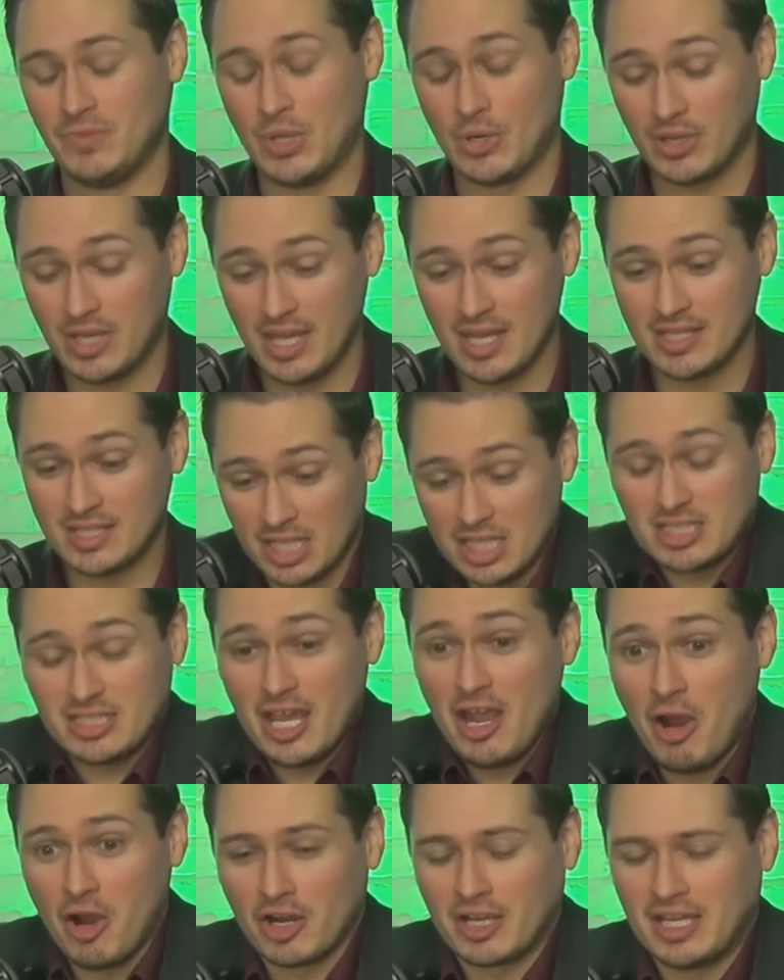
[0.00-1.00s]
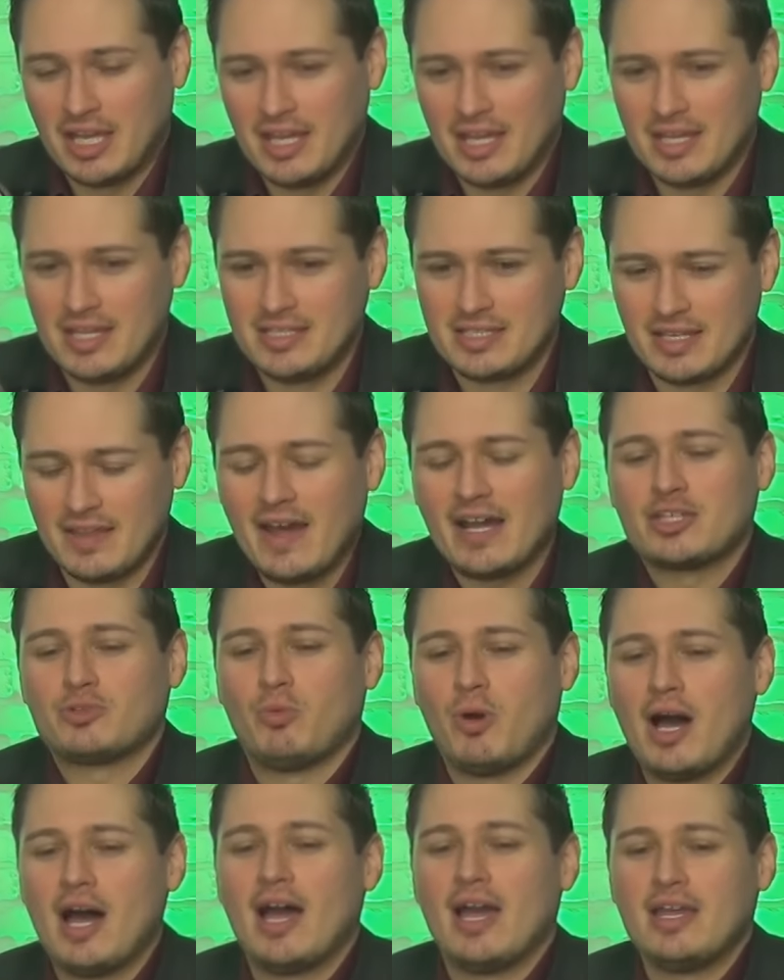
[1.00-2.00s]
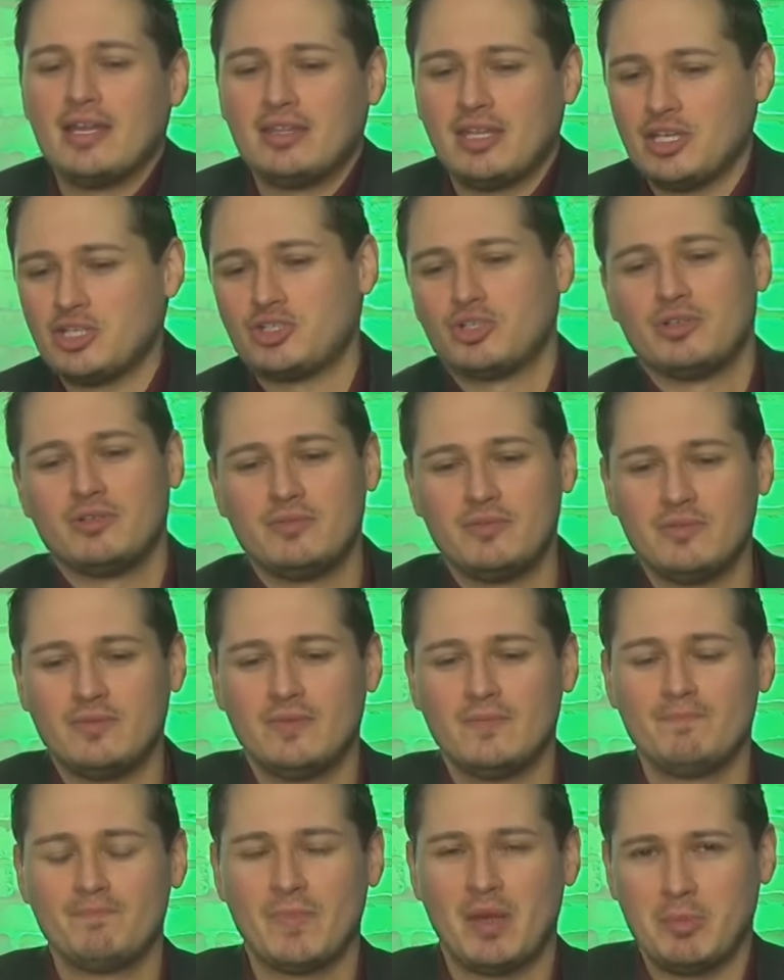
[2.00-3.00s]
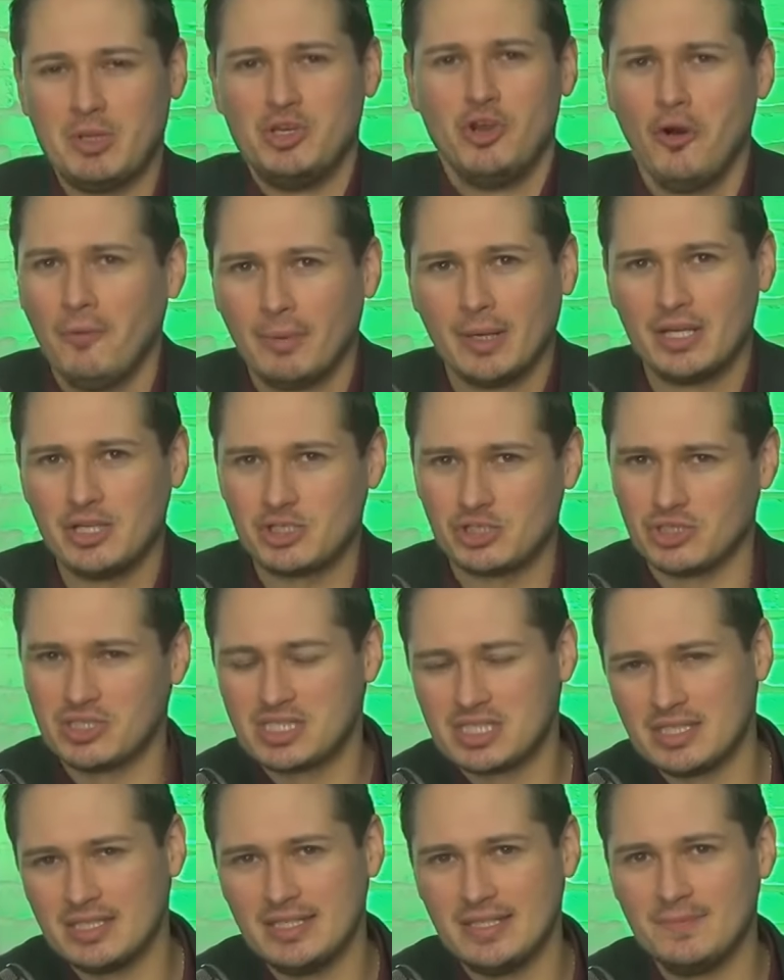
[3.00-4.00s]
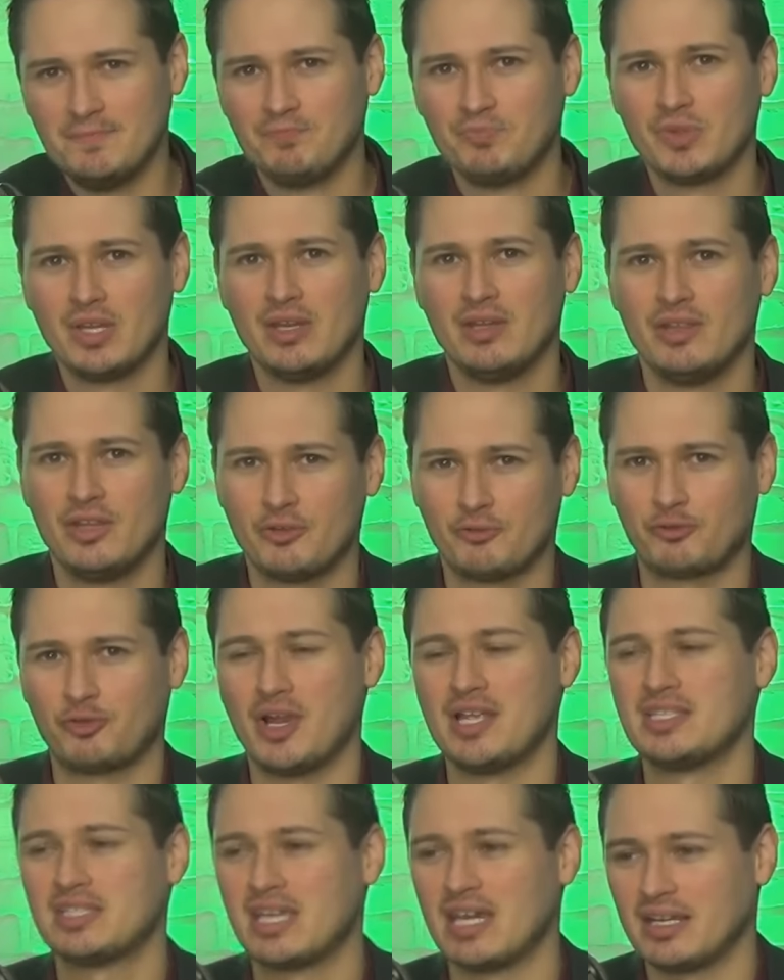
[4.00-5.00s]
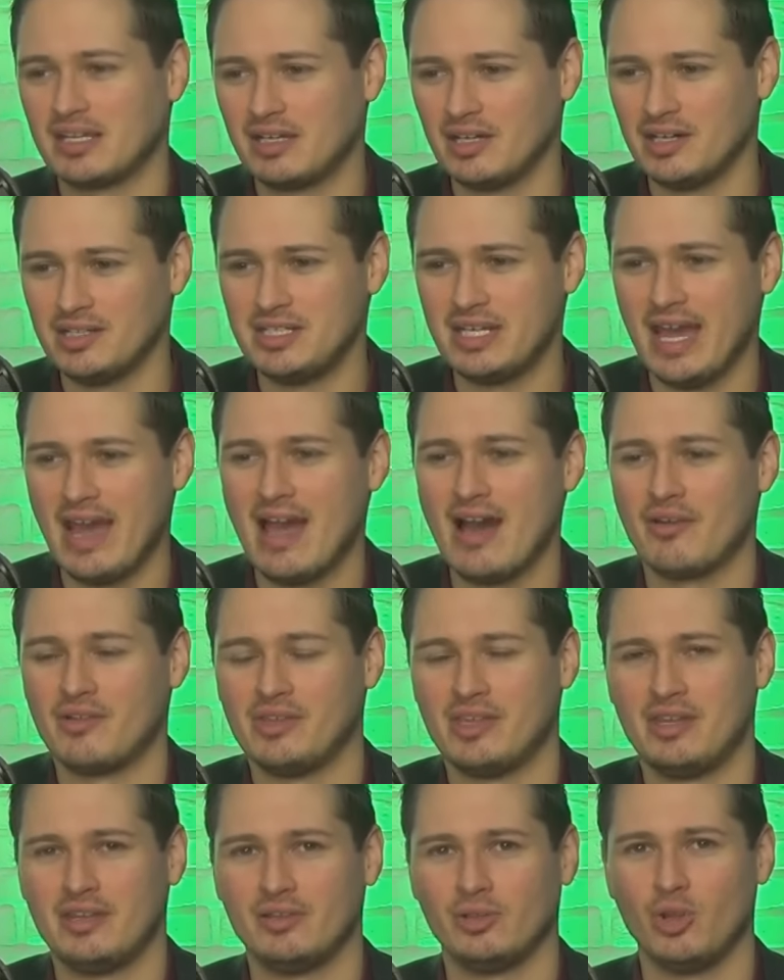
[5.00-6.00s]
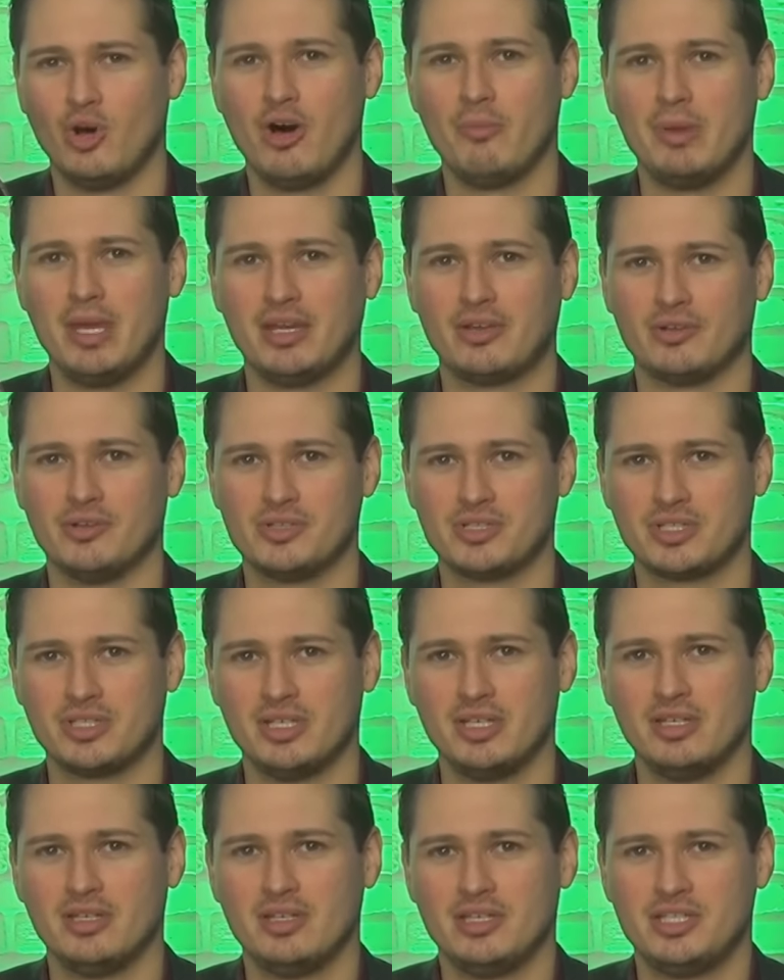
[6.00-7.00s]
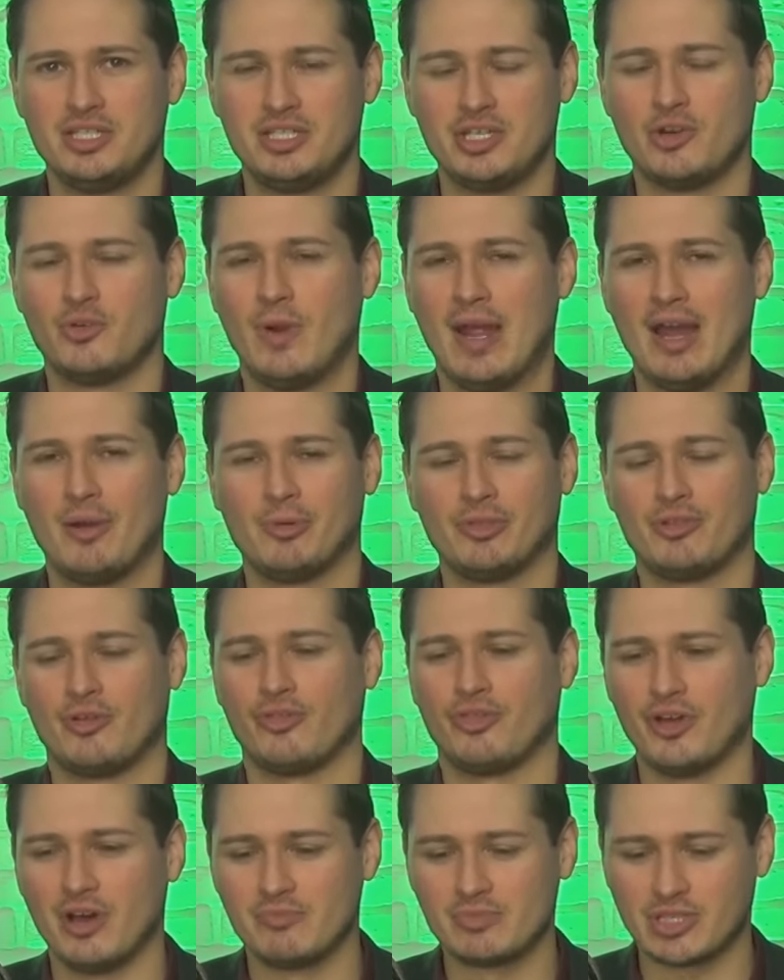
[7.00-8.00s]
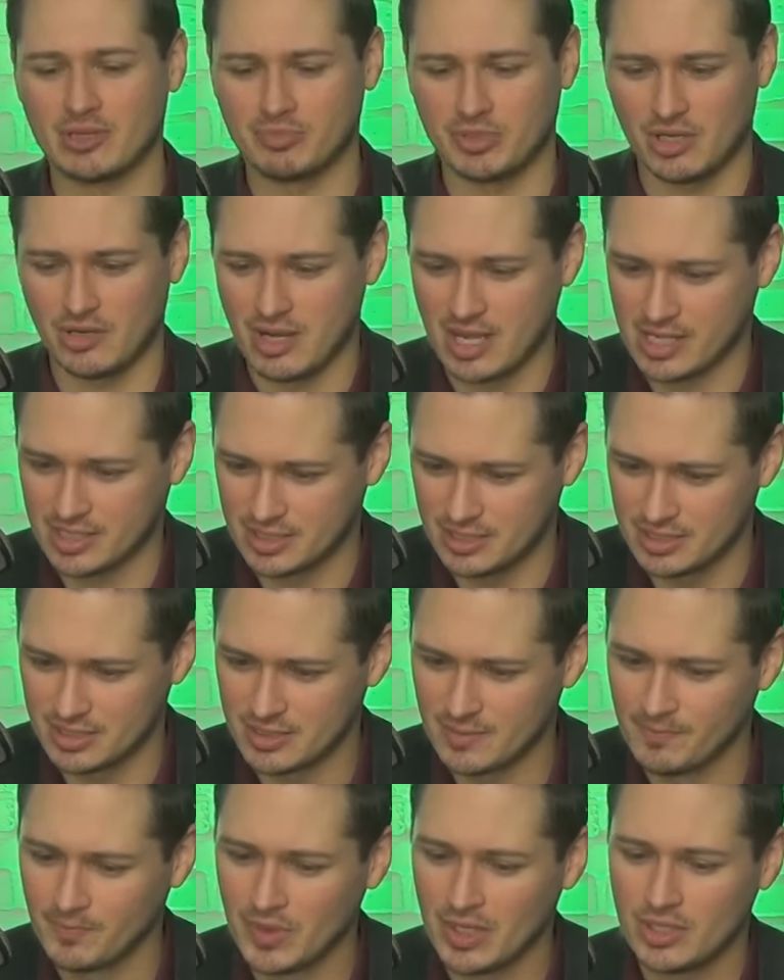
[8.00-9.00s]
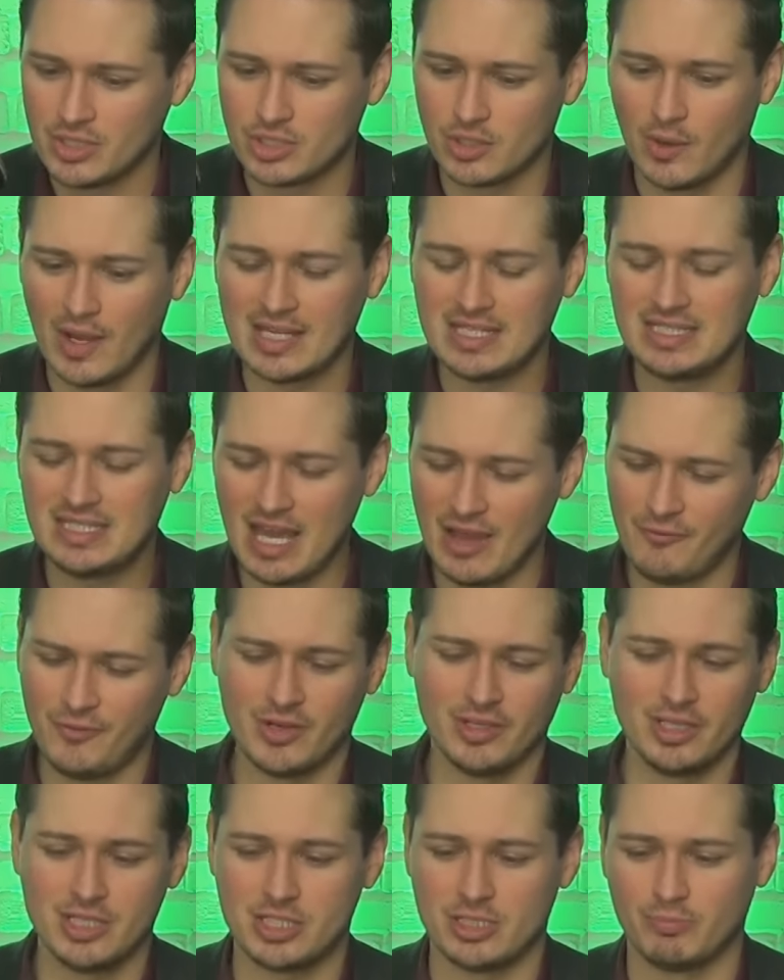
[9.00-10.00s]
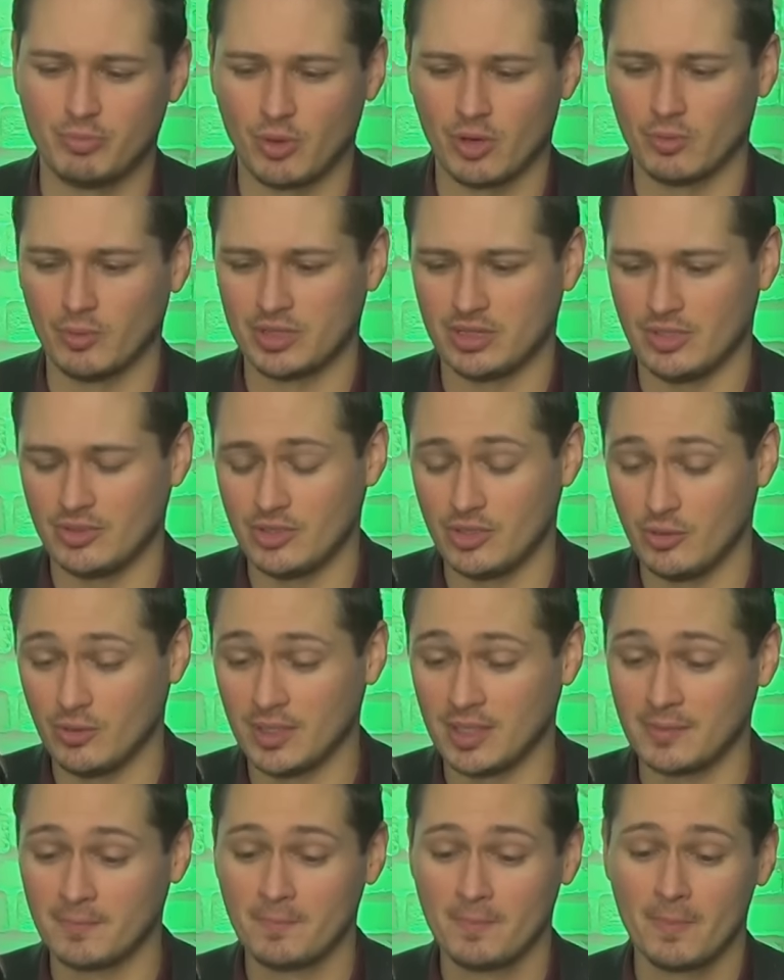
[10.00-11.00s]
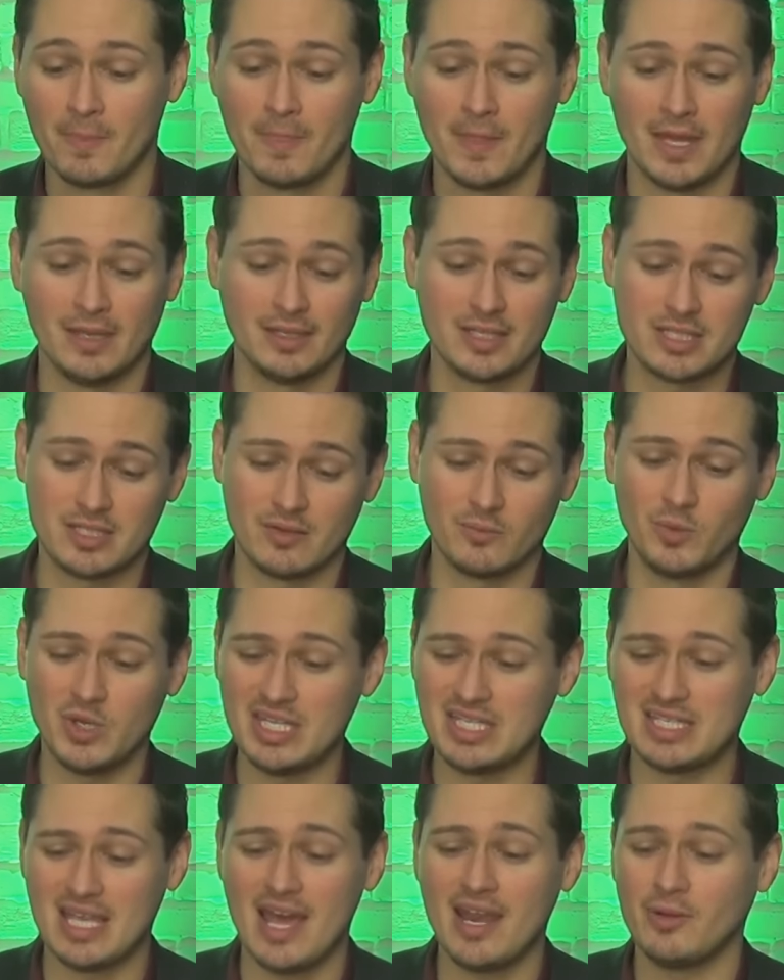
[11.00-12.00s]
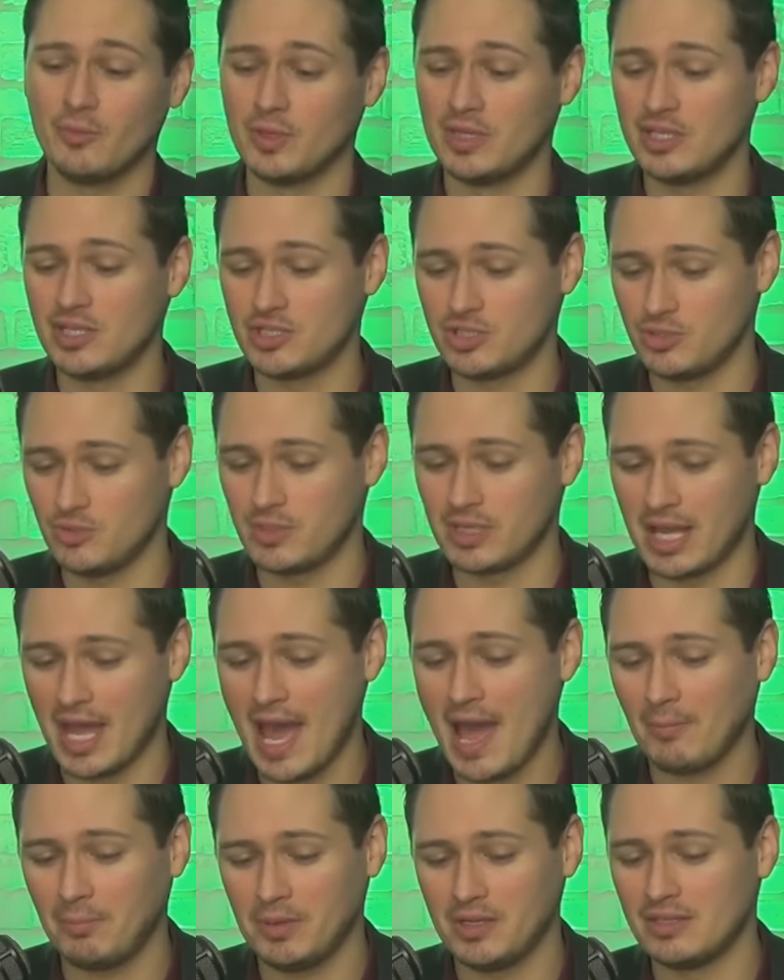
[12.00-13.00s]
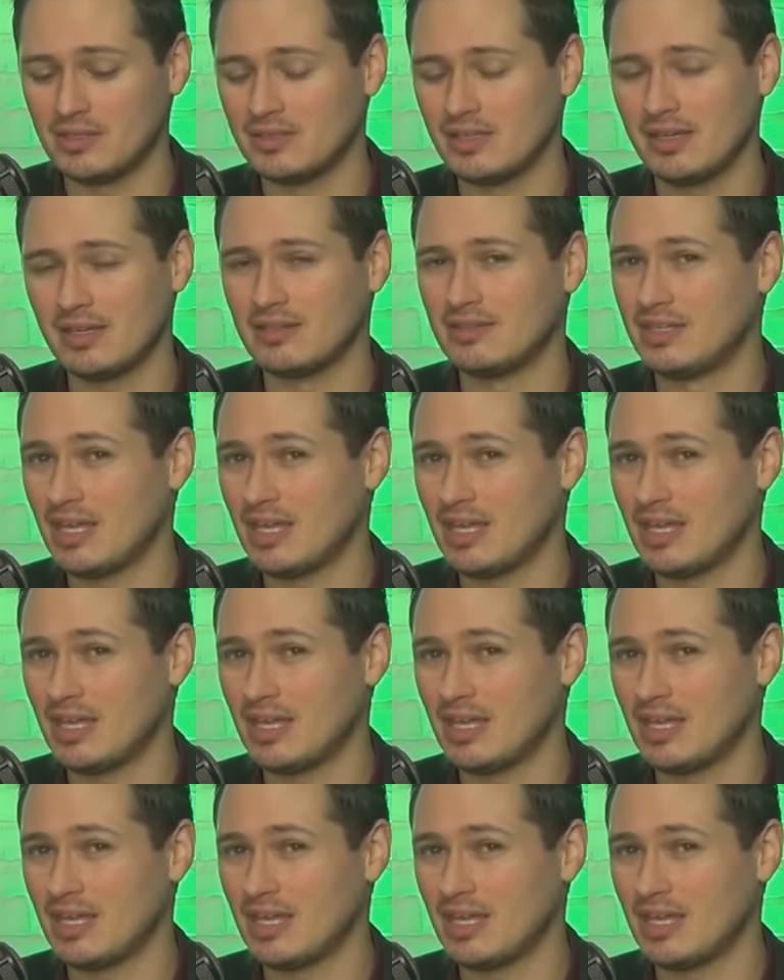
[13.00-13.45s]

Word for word: they're kids, because they are kids, and that's why they shouldn't, I mean, nobody should see their friends get gunned down and then lawmakers sit around with their thumbs up their asses. So I definitely support what they're doing. And listen, we said it when this shooting happened, and